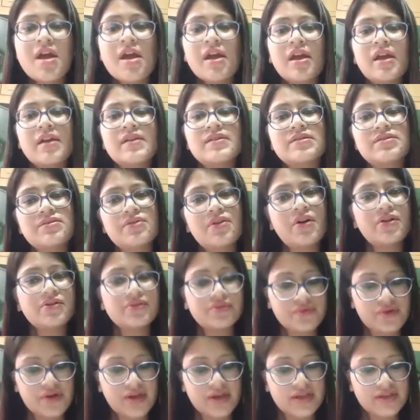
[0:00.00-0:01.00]
is
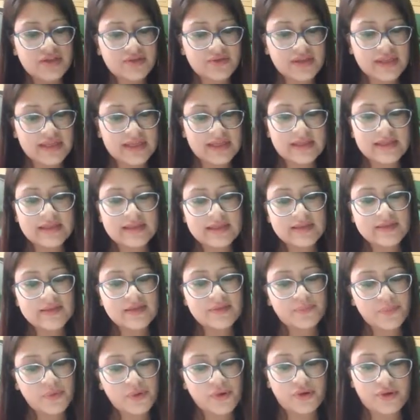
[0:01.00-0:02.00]
not going to kill the
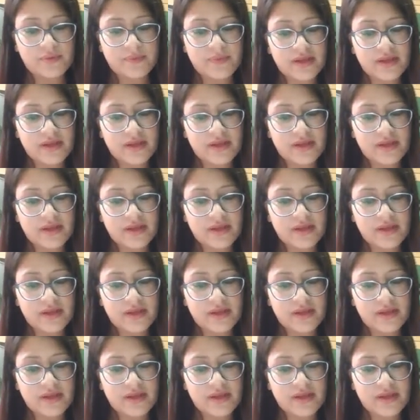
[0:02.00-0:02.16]
spore,